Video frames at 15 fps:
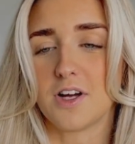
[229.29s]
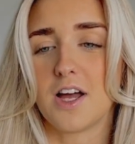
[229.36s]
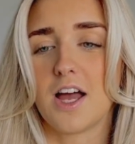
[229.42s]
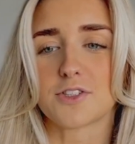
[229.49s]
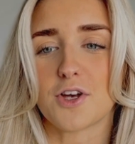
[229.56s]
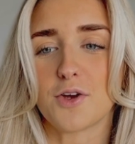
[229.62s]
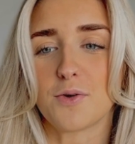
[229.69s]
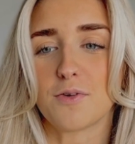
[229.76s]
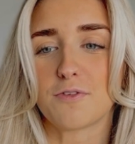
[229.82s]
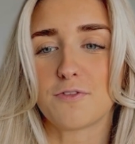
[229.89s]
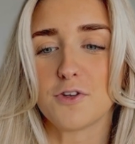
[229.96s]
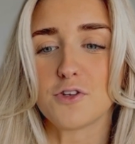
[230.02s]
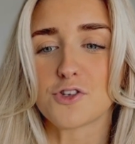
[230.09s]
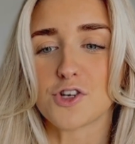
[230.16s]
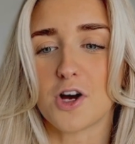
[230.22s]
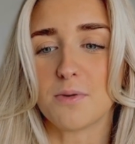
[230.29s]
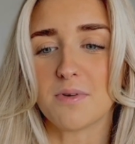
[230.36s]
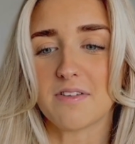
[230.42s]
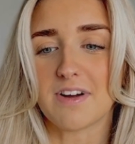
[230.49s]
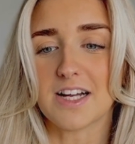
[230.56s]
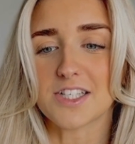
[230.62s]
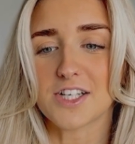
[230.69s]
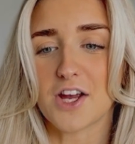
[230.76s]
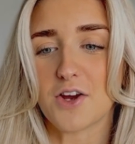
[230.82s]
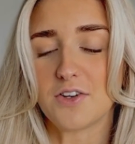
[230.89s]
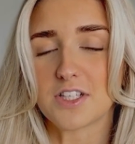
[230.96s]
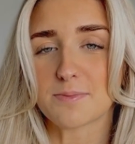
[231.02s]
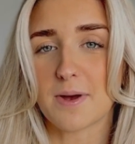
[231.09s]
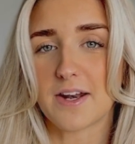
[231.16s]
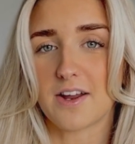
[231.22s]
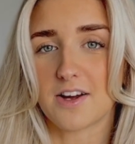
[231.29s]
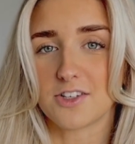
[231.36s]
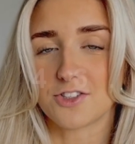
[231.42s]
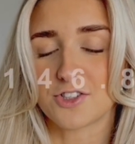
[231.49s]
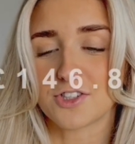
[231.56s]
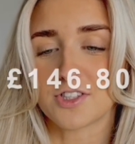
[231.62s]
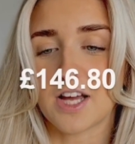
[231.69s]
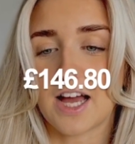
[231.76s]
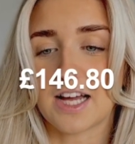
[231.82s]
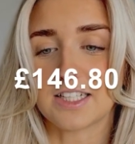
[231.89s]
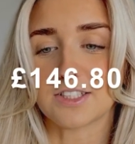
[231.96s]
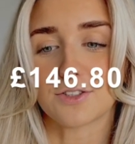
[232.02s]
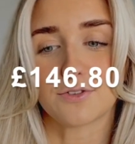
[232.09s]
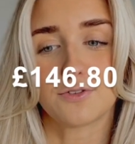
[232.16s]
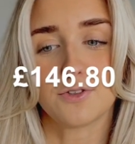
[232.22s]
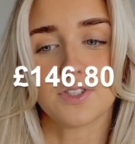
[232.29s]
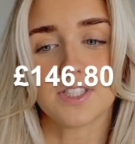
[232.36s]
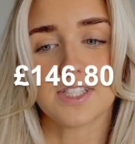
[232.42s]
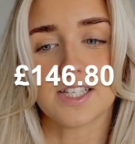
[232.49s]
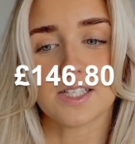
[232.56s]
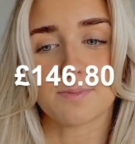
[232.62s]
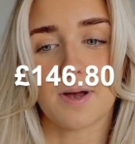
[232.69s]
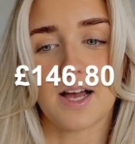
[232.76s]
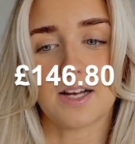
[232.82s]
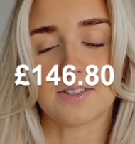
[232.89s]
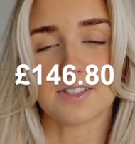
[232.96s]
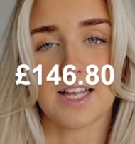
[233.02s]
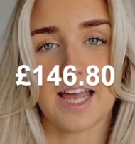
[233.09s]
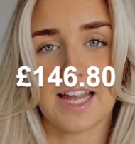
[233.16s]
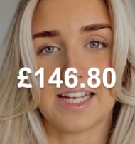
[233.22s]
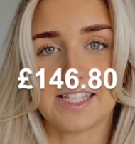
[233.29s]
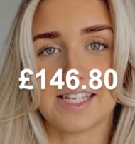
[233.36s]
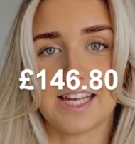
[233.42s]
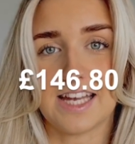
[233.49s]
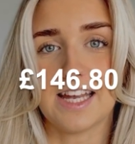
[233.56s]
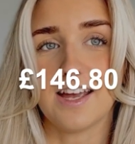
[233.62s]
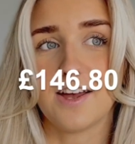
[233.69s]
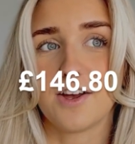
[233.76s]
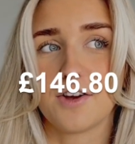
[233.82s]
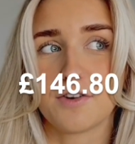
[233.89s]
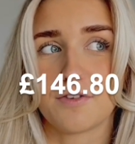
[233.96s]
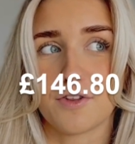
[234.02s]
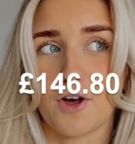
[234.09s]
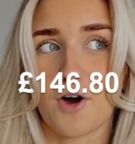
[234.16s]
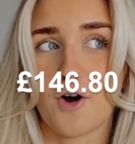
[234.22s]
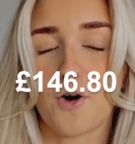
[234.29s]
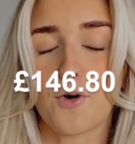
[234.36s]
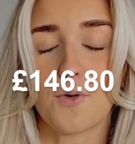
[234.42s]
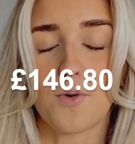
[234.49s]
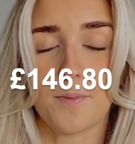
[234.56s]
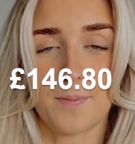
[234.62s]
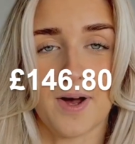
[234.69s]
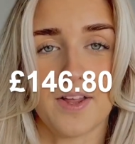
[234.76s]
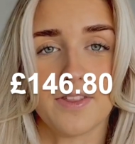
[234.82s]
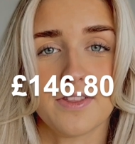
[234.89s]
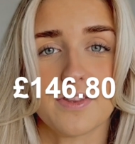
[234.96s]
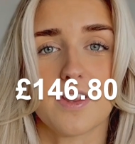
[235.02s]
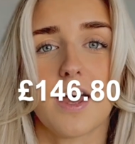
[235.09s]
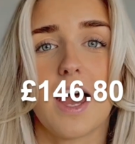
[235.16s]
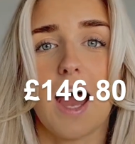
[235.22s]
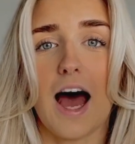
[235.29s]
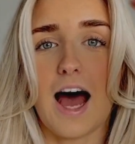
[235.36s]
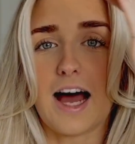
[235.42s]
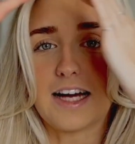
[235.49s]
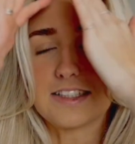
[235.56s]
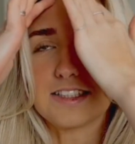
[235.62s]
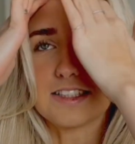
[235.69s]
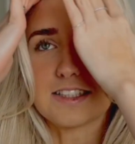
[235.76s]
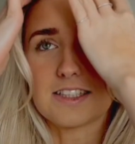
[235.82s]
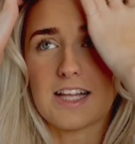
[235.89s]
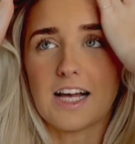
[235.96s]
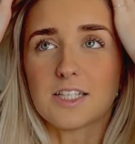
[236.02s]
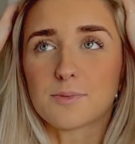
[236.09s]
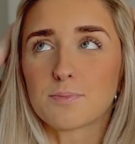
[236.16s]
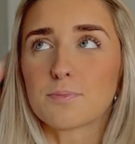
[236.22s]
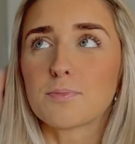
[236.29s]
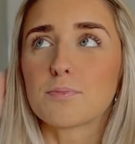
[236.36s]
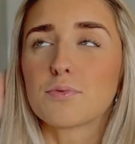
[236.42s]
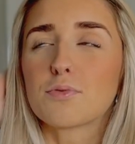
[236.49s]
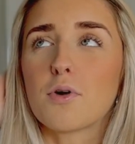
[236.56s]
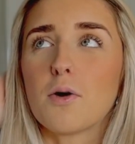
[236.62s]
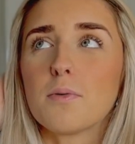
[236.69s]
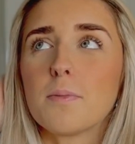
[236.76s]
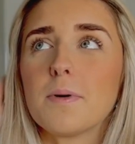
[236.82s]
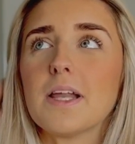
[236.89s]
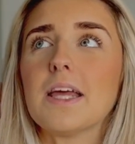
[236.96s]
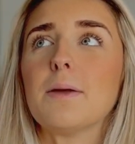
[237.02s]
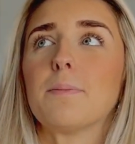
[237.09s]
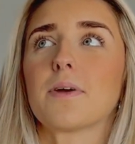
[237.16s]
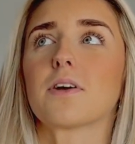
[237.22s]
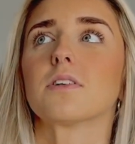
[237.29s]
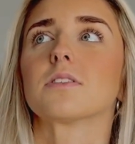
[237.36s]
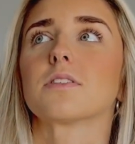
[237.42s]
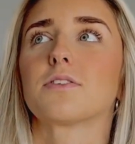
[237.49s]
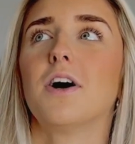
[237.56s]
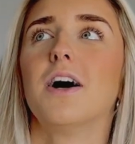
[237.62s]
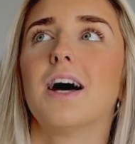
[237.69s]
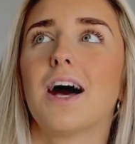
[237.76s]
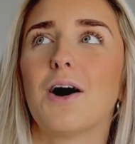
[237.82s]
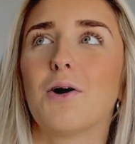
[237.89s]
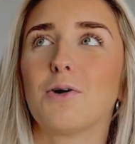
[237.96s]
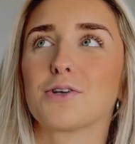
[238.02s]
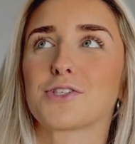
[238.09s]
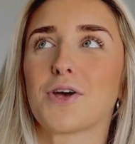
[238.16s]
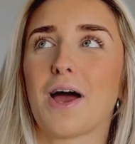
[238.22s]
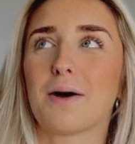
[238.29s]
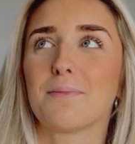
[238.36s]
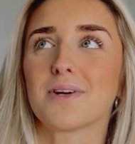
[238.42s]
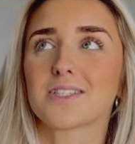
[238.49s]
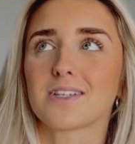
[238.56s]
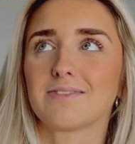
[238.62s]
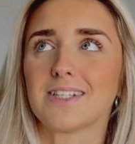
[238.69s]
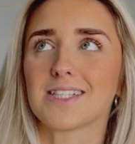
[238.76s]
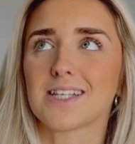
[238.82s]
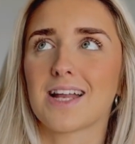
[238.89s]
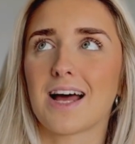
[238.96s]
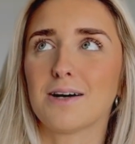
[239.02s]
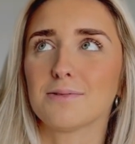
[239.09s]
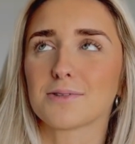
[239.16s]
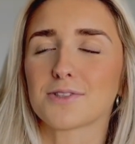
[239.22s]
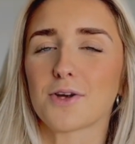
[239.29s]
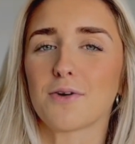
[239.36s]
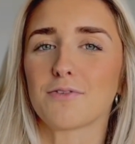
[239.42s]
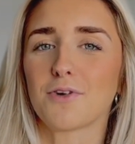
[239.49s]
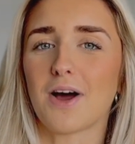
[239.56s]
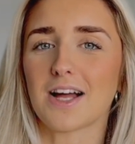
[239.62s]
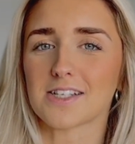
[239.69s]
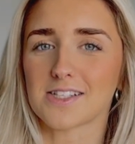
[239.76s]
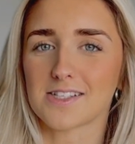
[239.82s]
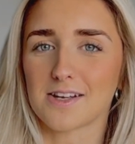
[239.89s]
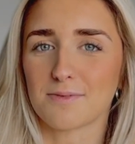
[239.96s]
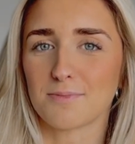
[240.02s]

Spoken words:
So food shop, I've actually only spent £146.80 for the whole month, and that's probably because of also how much I've eaten out, so I've not actually done